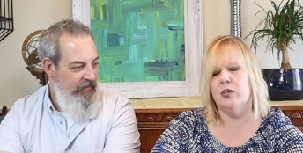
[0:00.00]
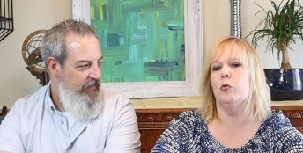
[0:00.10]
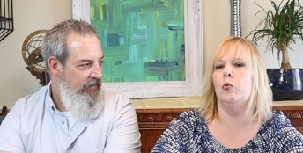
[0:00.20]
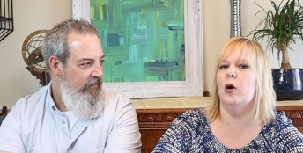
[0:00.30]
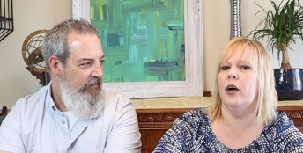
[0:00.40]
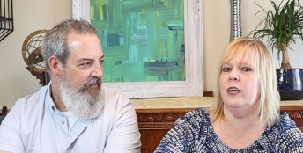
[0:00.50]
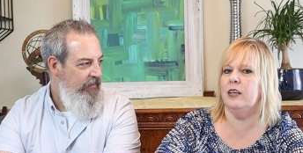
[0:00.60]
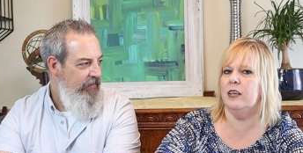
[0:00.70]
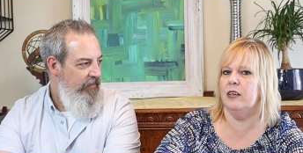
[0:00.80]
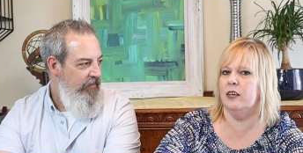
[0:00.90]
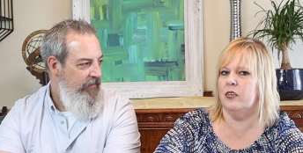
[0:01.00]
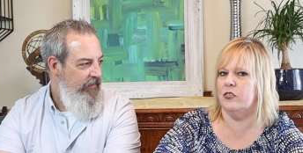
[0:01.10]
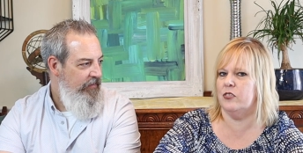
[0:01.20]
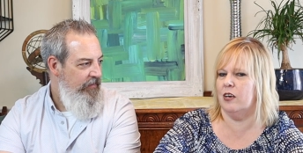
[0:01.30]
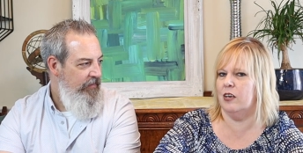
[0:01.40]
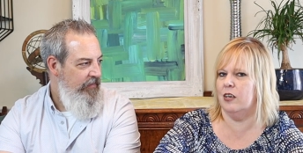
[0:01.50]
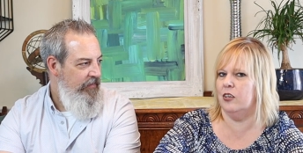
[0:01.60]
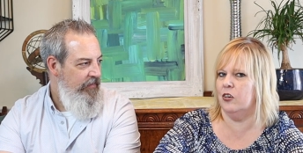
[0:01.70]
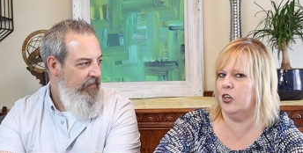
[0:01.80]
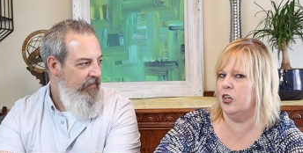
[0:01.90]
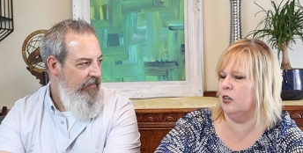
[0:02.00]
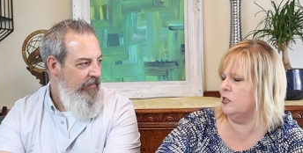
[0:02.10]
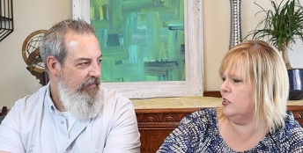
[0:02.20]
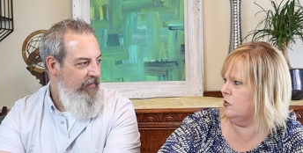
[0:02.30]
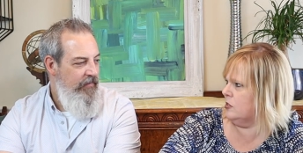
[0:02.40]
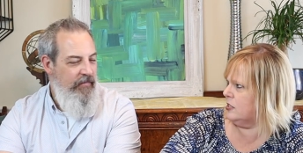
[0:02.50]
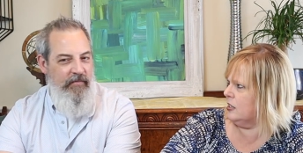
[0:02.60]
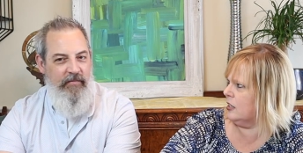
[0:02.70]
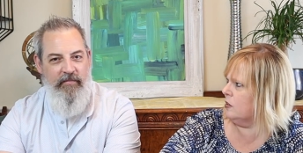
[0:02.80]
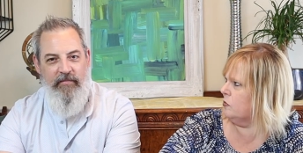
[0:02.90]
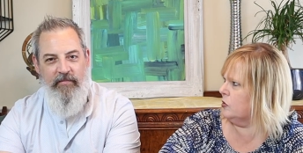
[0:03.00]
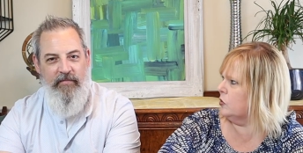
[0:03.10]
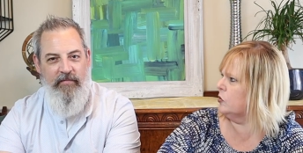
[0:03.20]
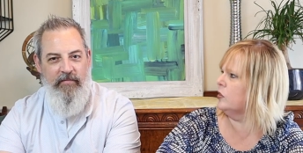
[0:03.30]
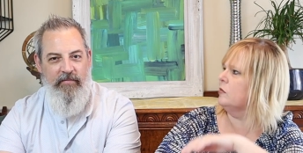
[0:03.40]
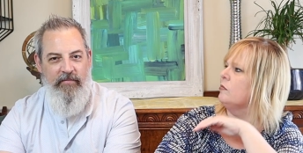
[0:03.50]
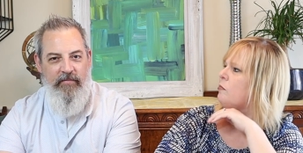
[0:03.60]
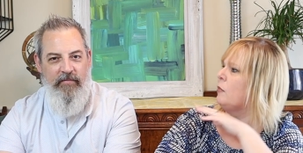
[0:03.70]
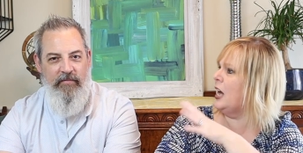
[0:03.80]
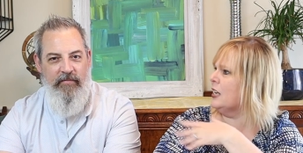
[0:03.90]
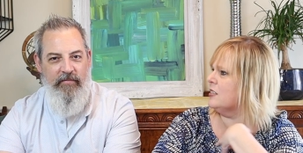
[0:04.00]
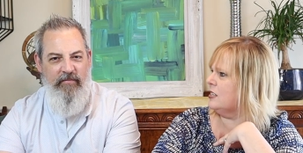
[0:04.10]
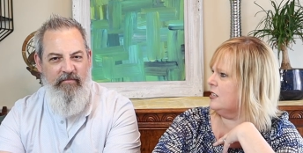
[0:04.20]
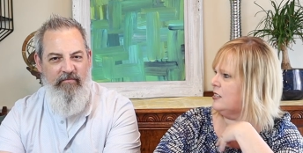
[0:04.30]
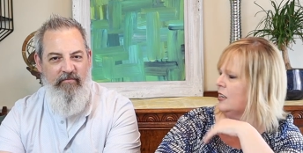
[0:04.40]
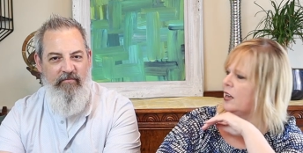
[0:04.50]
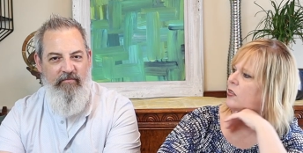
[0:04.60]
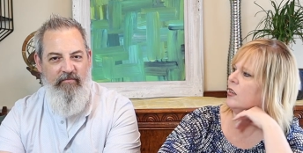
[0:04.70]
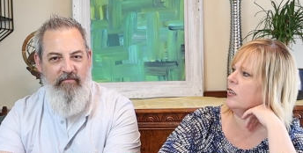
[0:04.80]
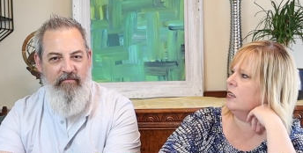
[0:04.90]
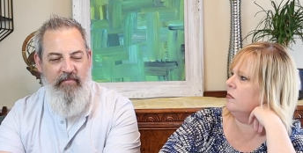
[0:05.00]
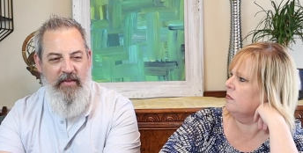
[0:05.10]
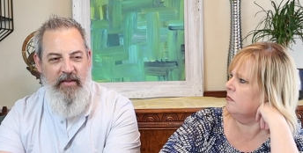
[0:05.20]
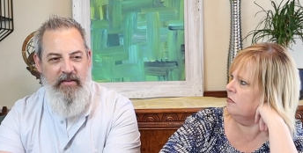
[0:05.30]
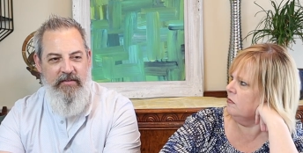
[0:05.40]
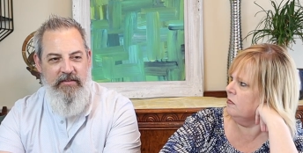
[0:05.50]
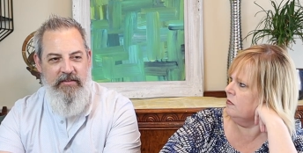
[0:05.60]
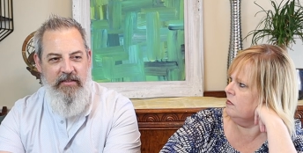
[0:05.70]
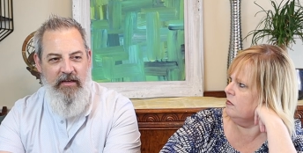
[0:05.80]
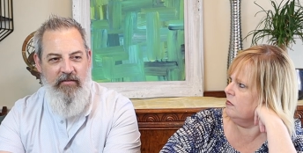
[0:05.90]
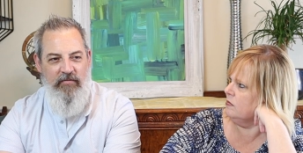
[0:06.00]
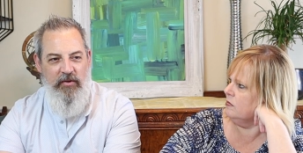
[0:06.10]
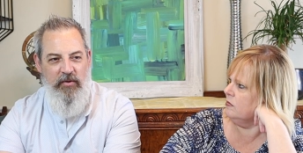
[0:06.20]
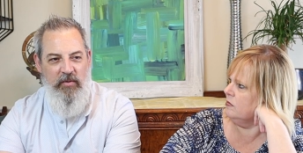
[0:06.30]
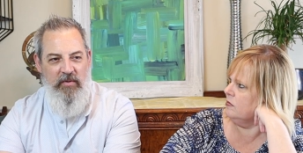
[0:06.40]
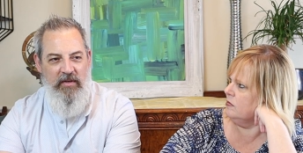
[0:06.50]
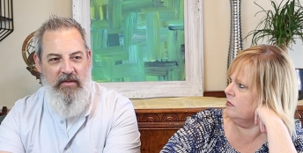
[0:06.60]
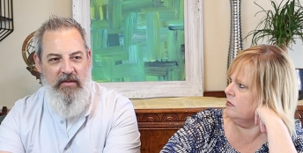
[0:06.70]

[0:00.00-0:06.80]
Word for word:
Speaker 1: what is your go-to sick food? Mine is easy, I think.
Speaker 2: Sick food?